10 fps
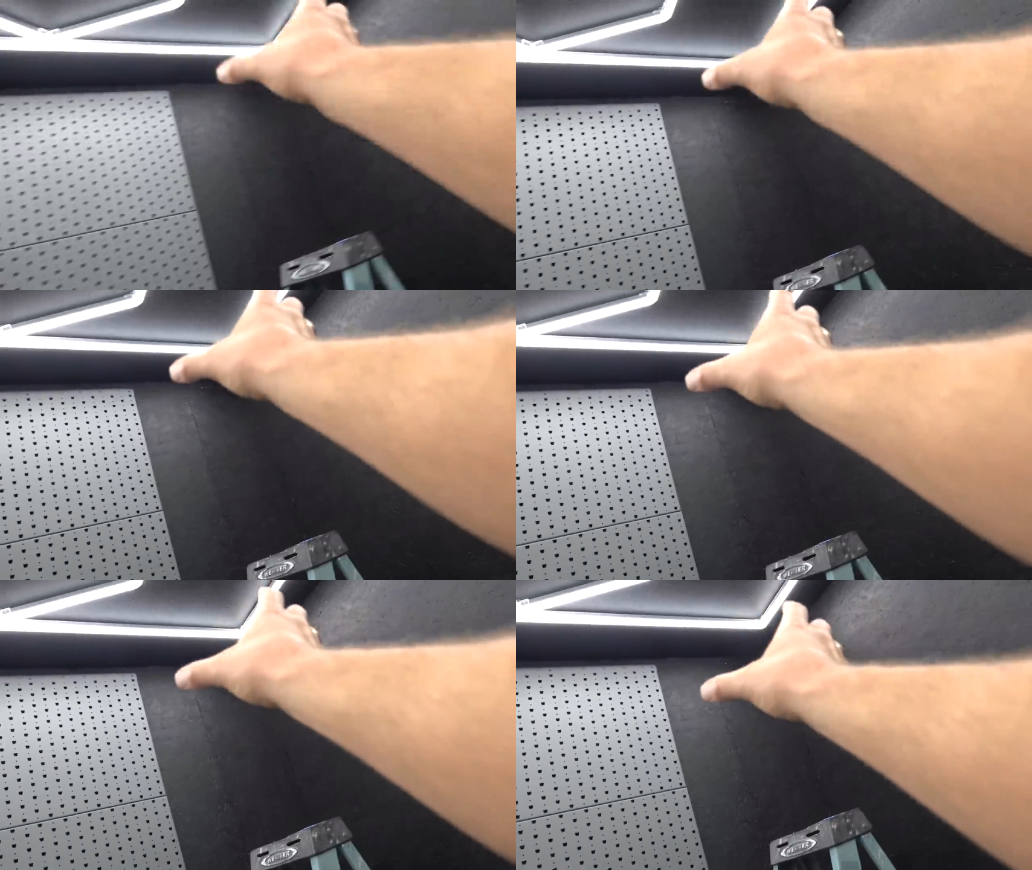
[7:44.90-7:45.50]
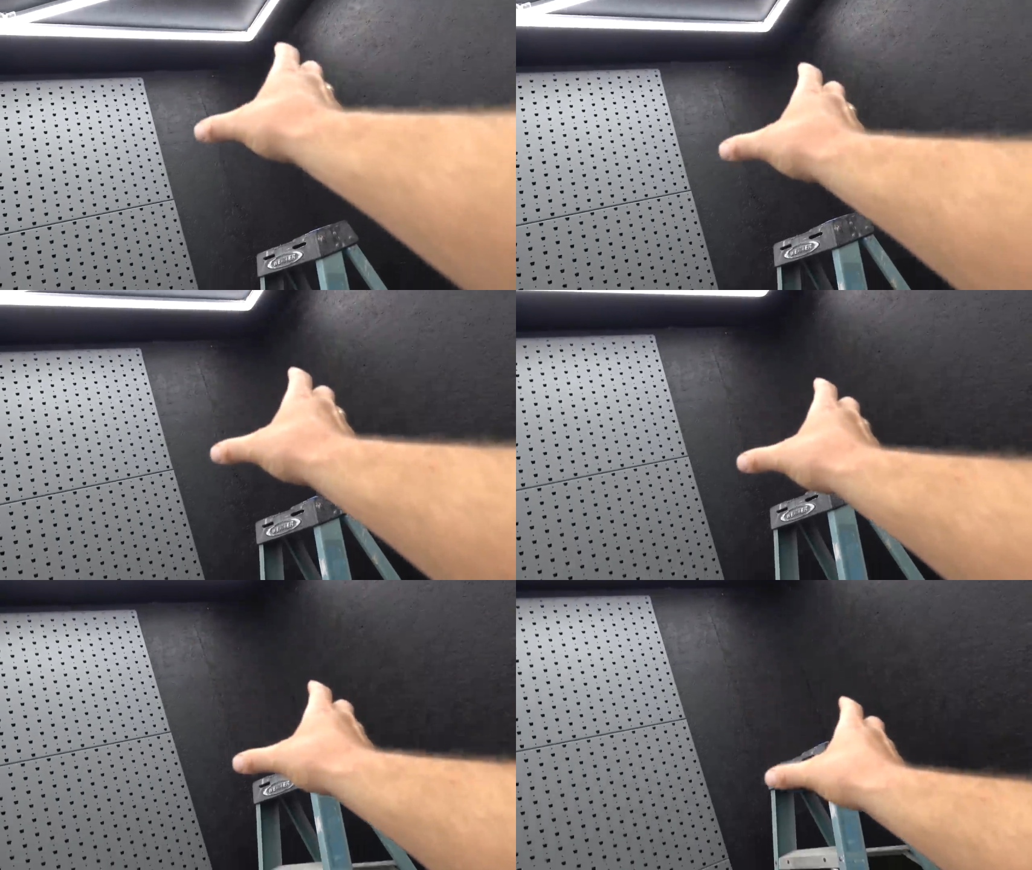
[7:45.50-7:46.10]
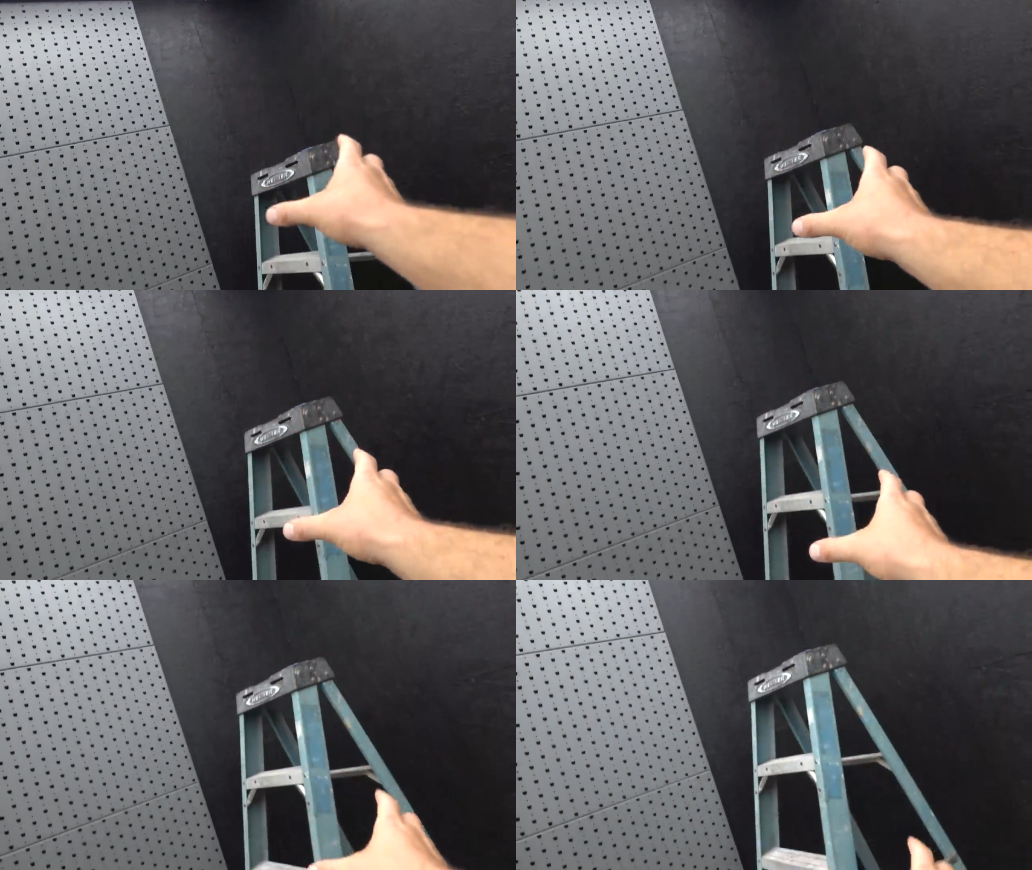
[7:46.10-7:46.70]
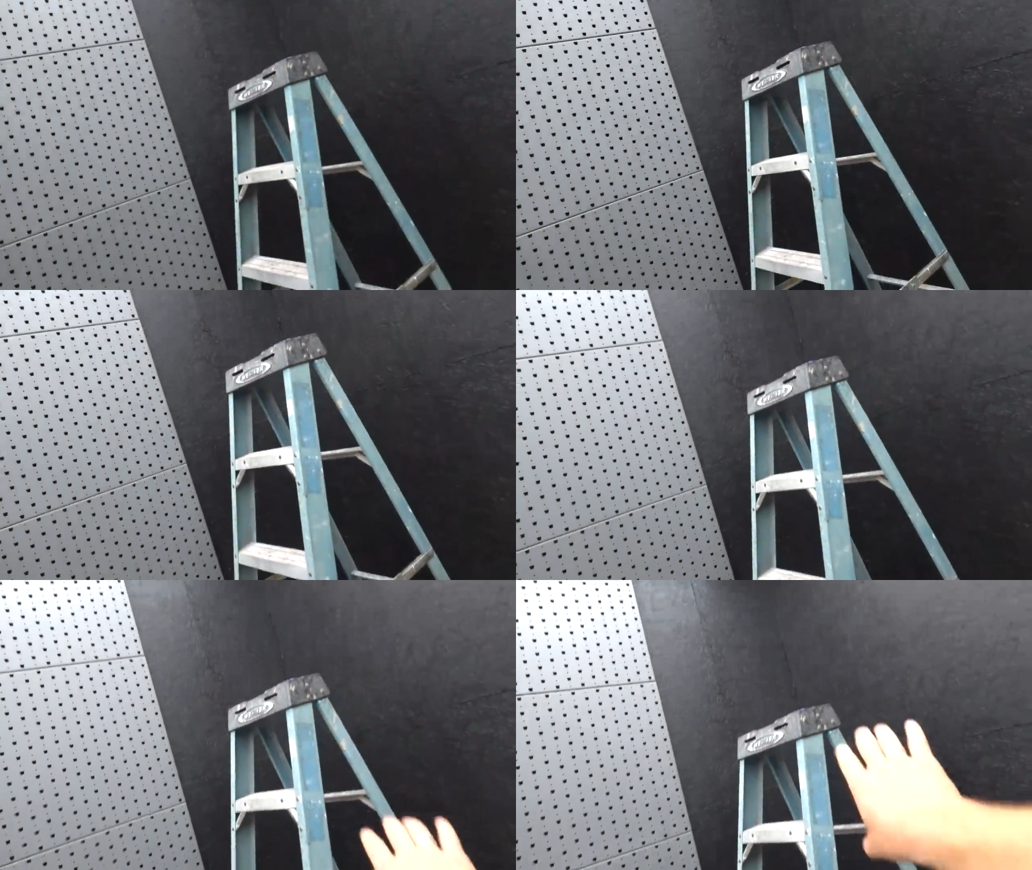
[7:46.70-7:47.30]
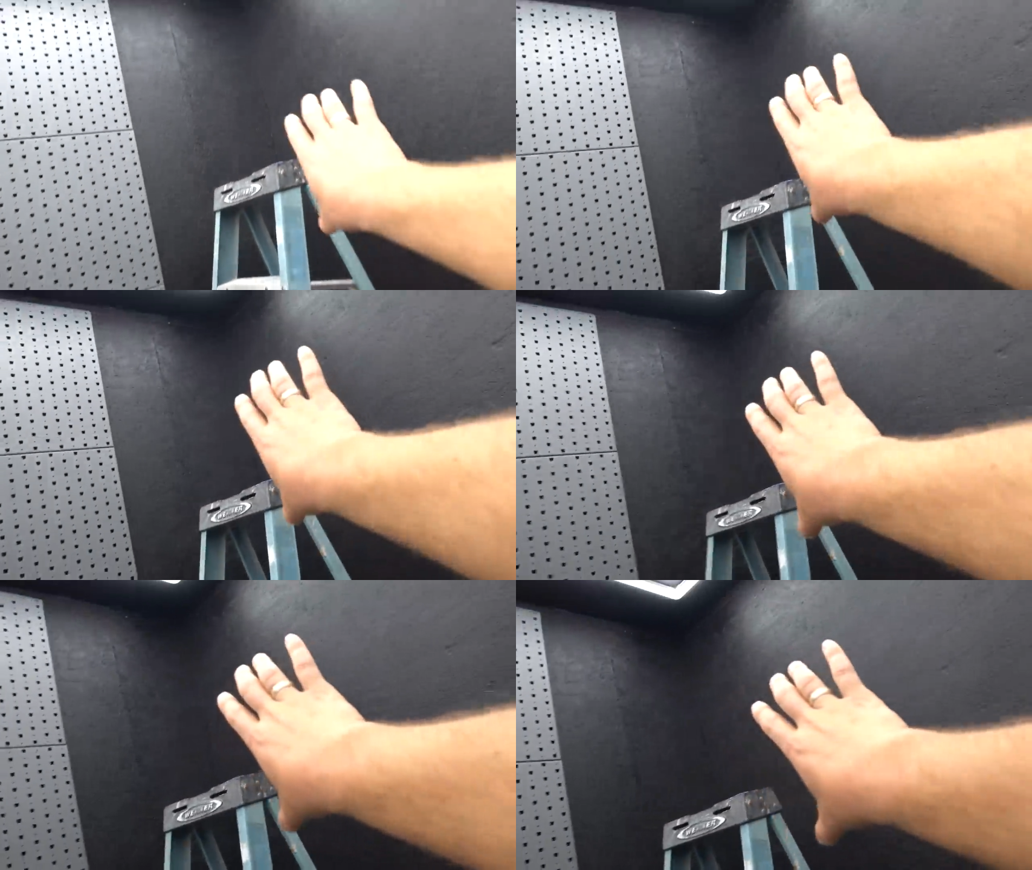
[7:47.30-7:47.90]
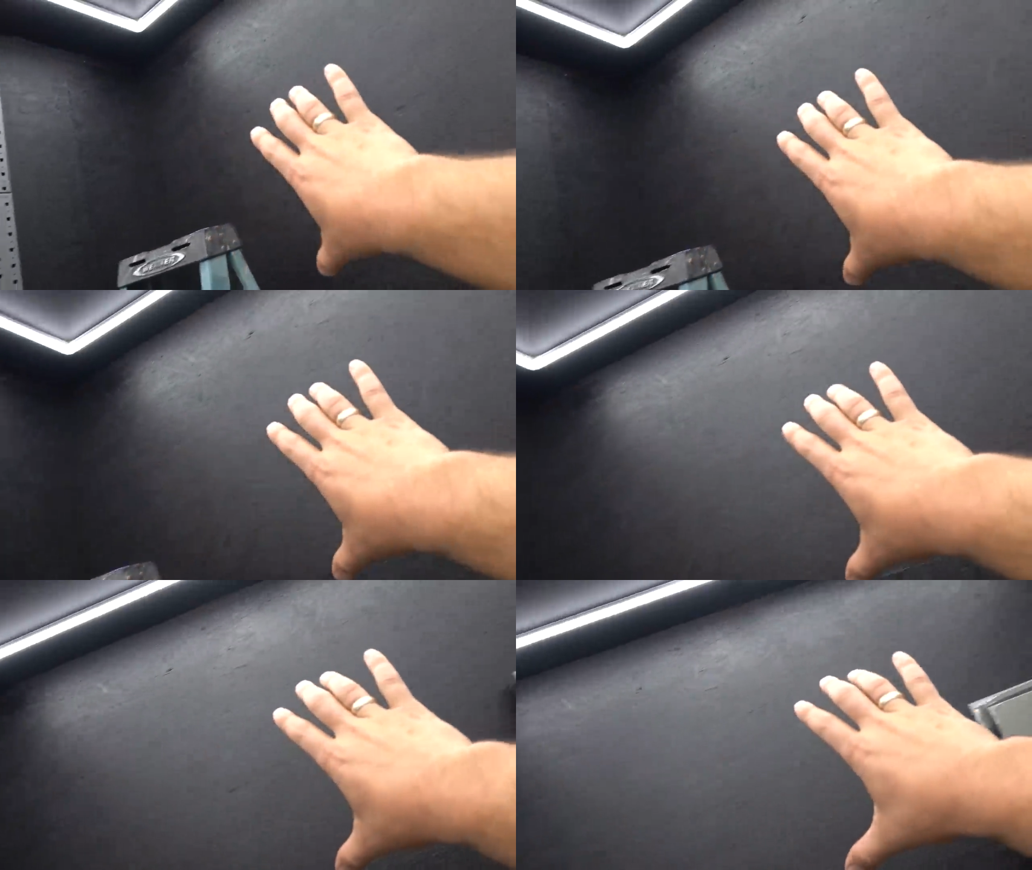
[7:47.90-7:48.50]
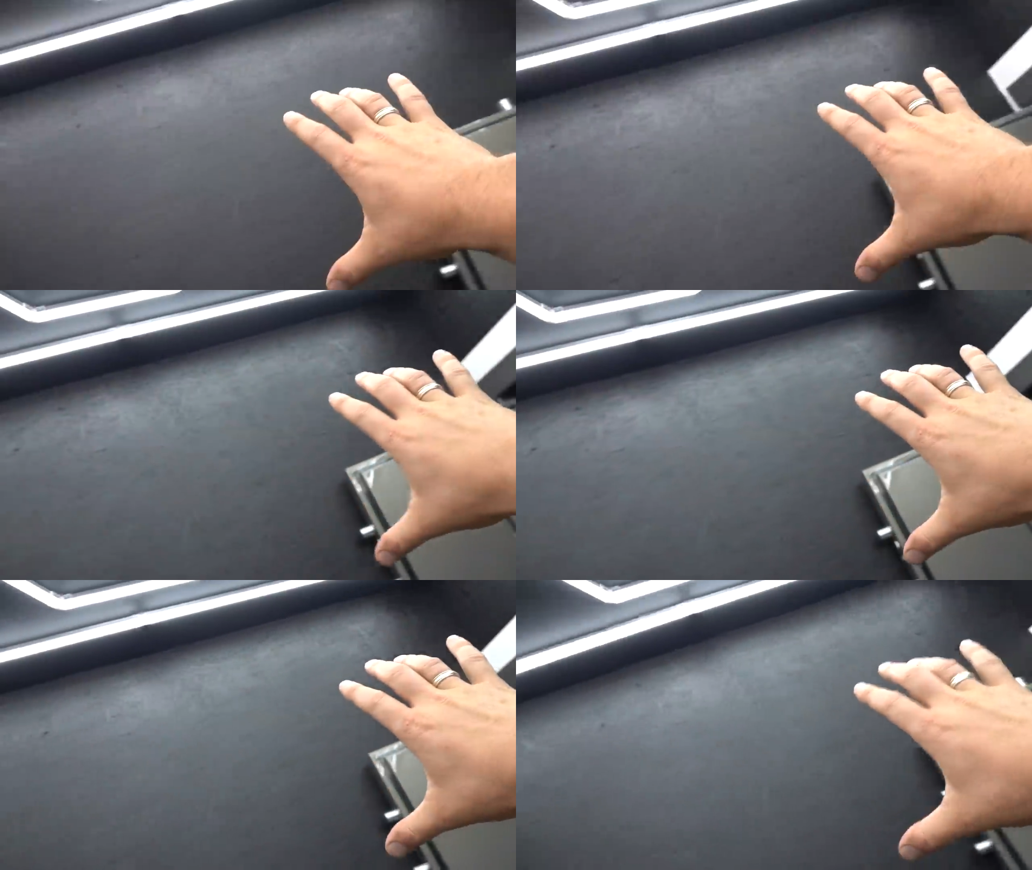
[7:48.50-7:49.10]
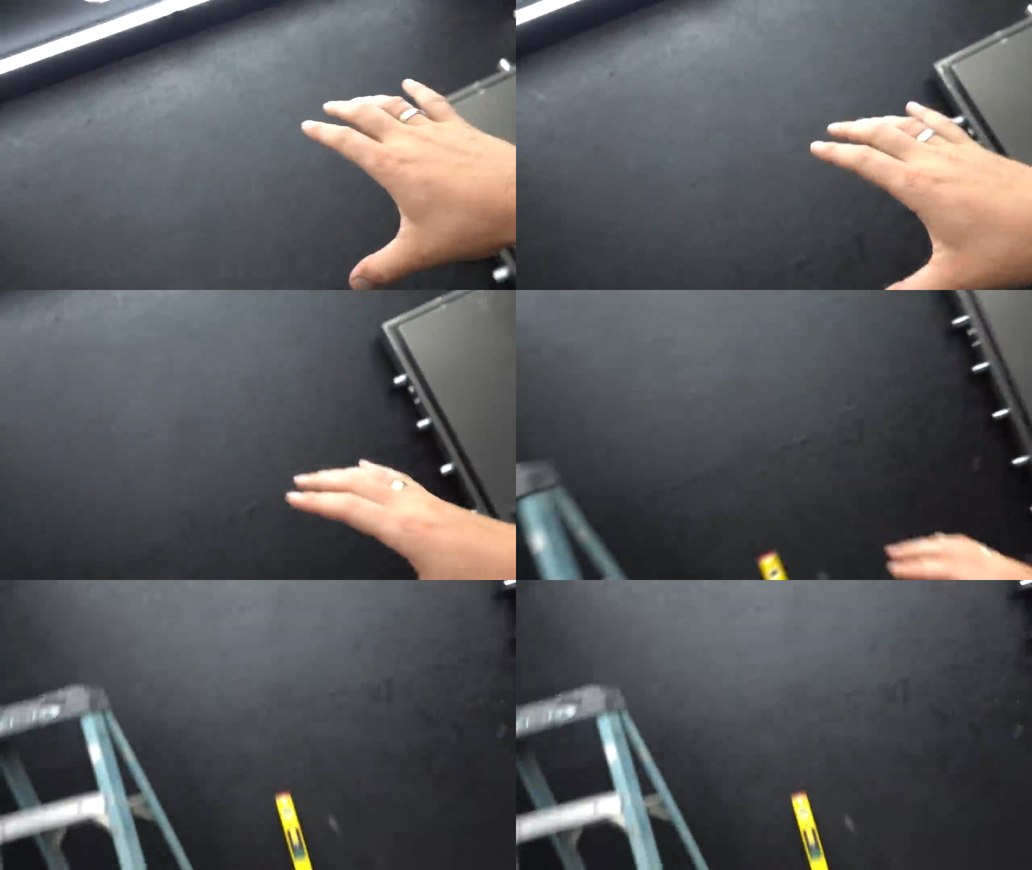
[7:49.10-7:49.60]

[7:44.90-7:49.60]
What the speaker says: [unreadable: no face in view]